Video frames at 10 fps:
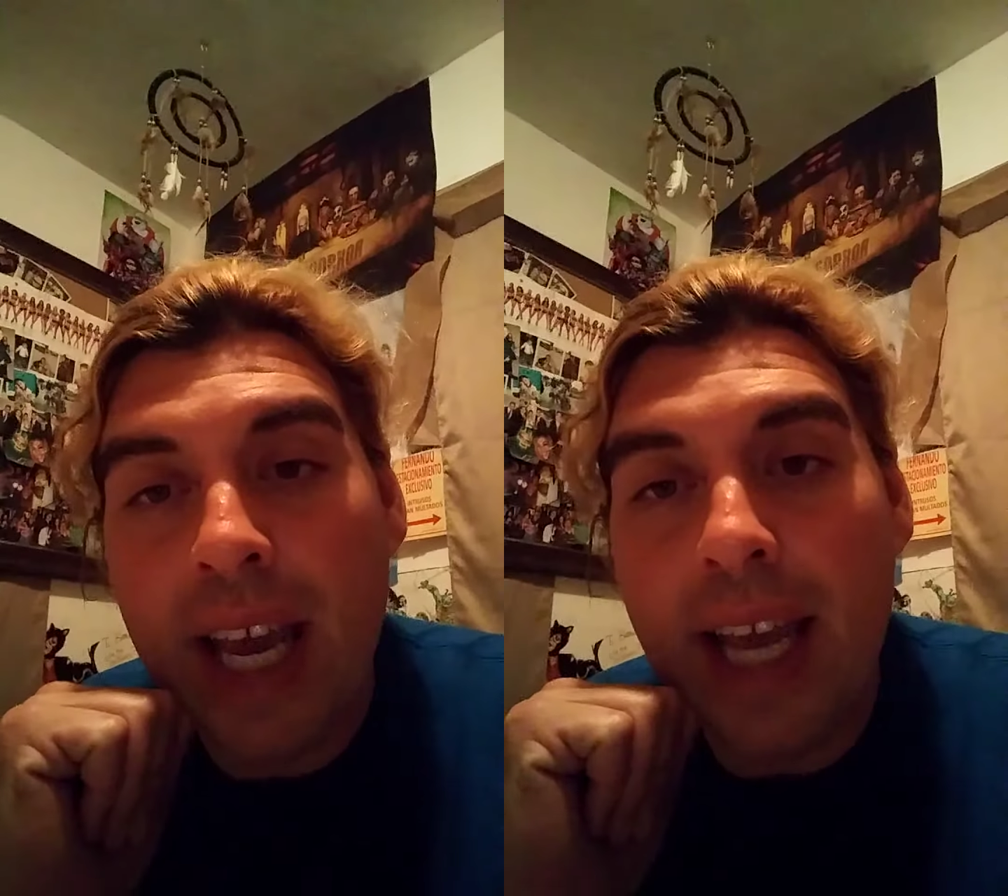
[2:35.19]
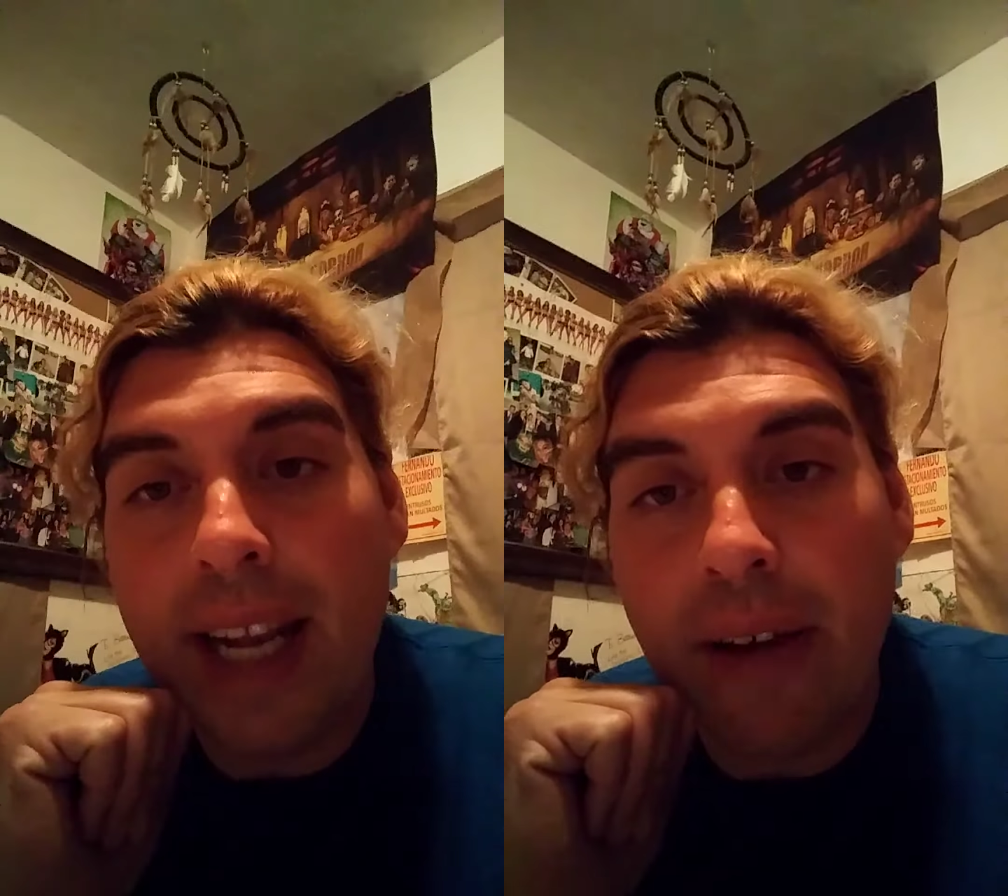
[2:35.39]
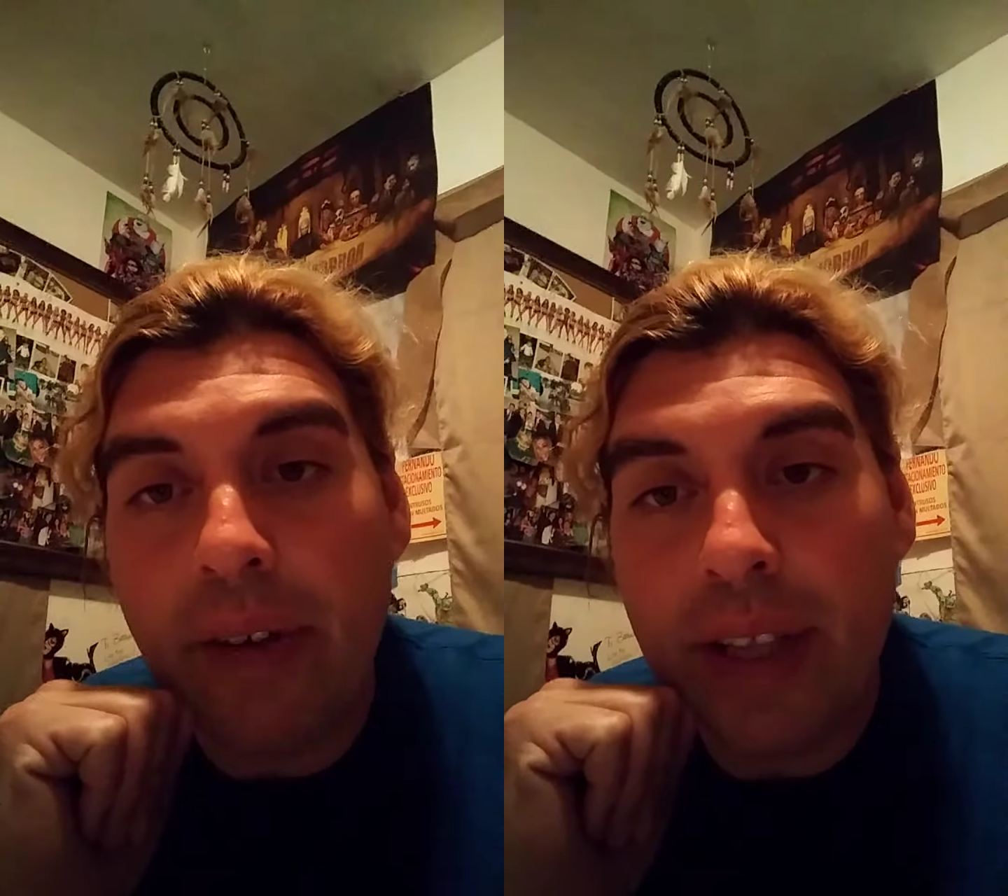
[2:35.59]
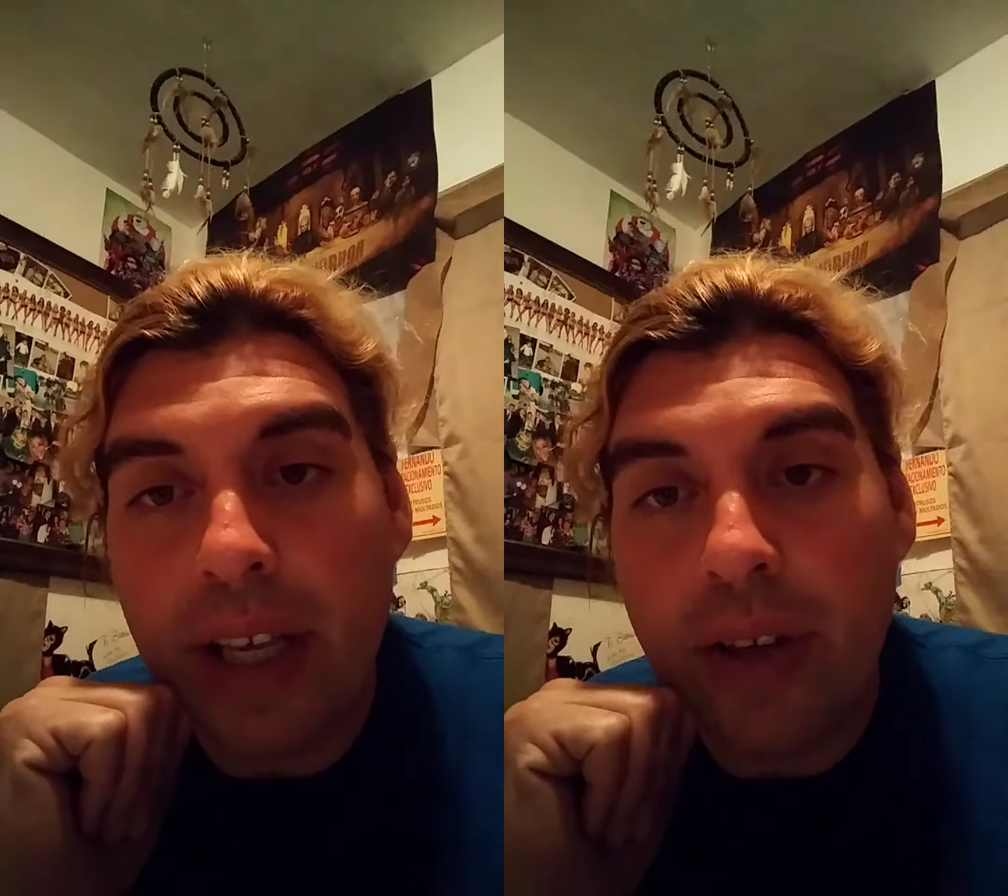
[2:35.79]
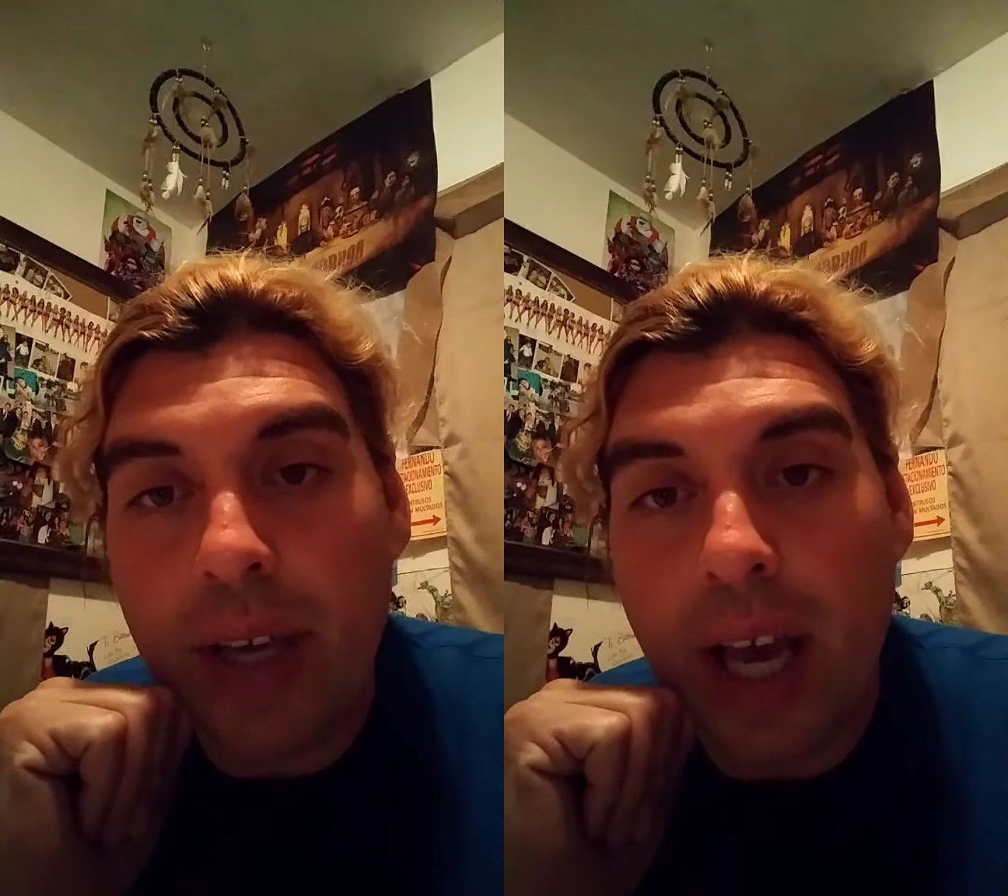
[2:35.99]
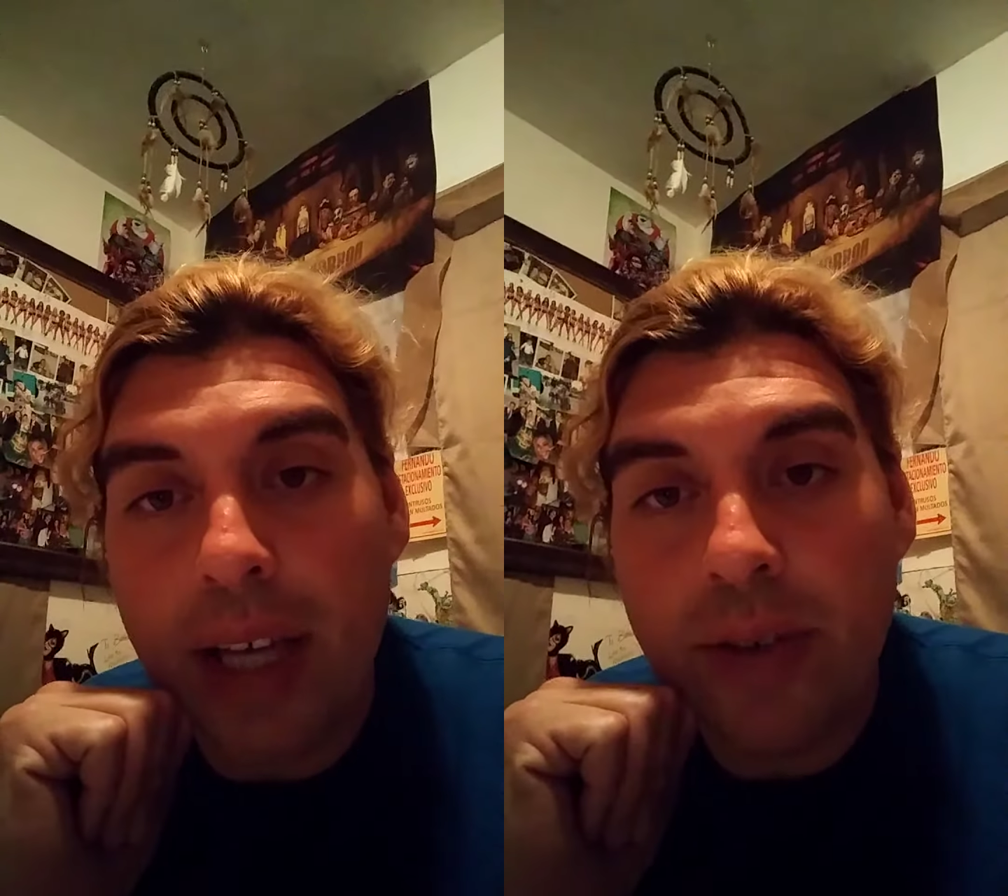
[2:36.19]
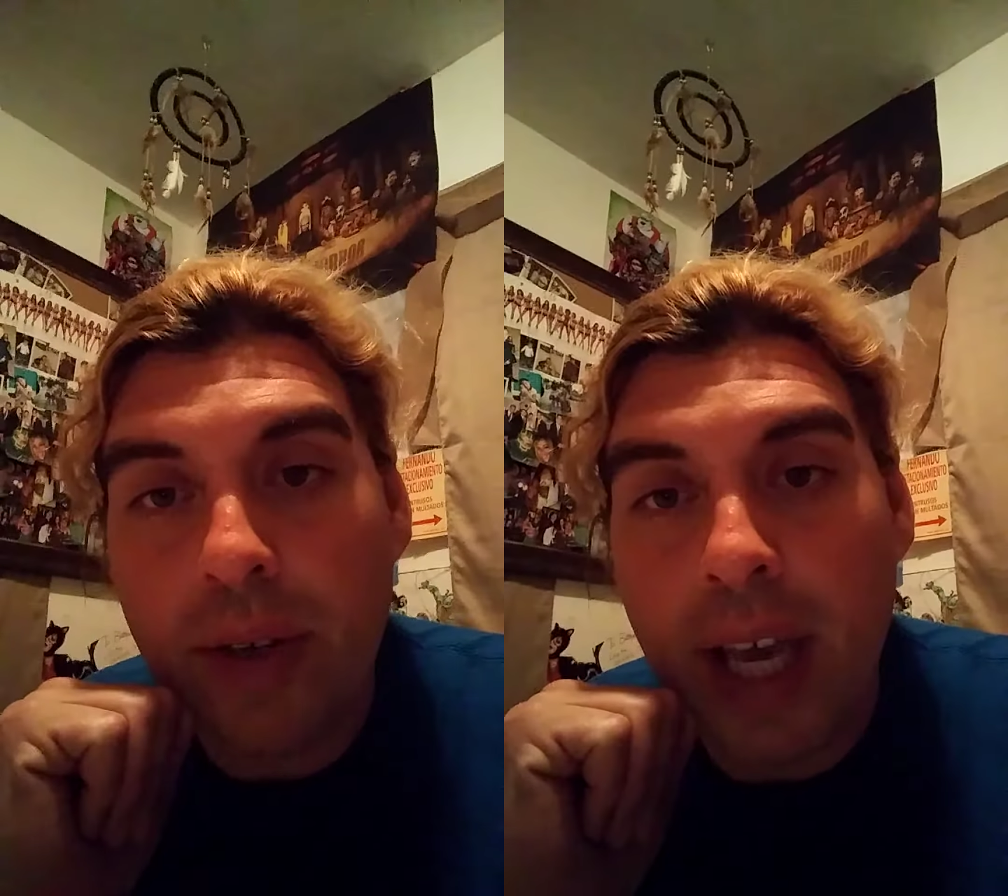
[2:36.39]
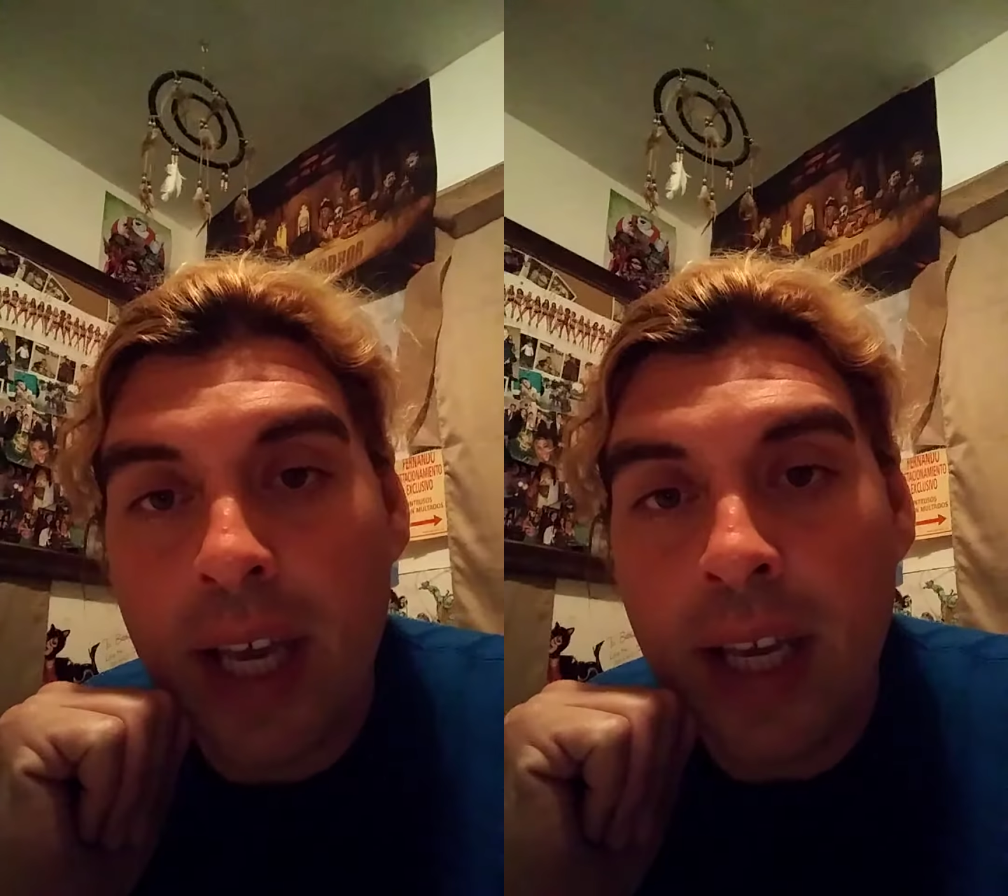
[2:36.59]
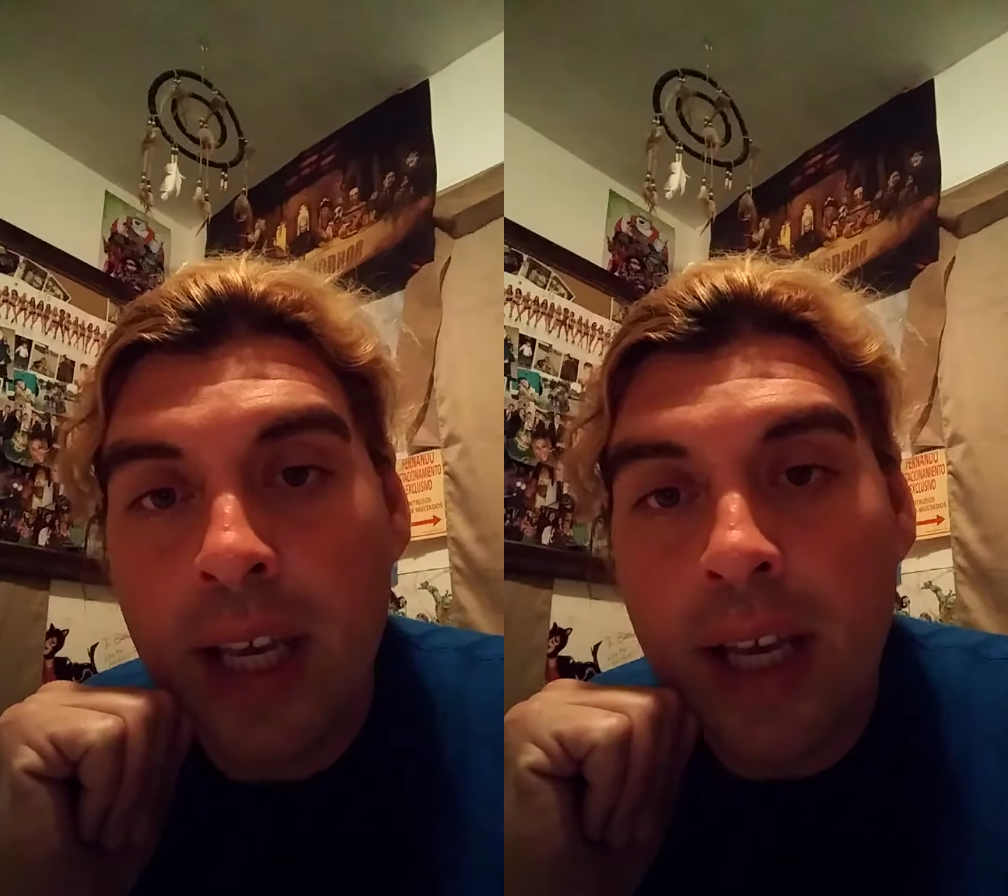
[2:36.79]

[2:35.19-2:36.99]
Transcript: and everything, you guys. Okay?